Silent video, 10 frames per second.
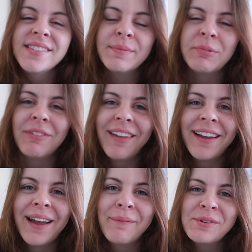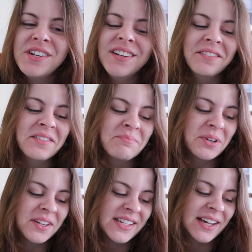sip of that cappuccino and
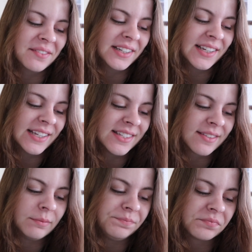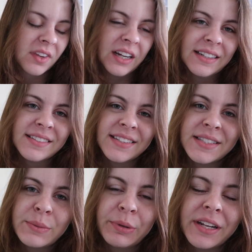put it down because honestly
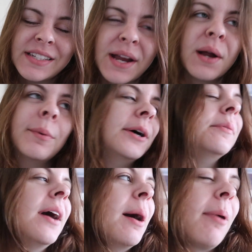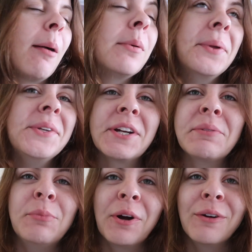it's pretty terrible. I'll probably
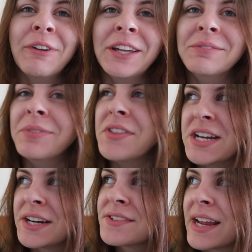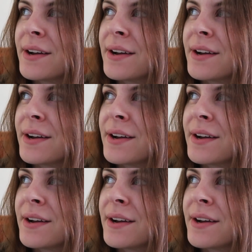drink more of it in the next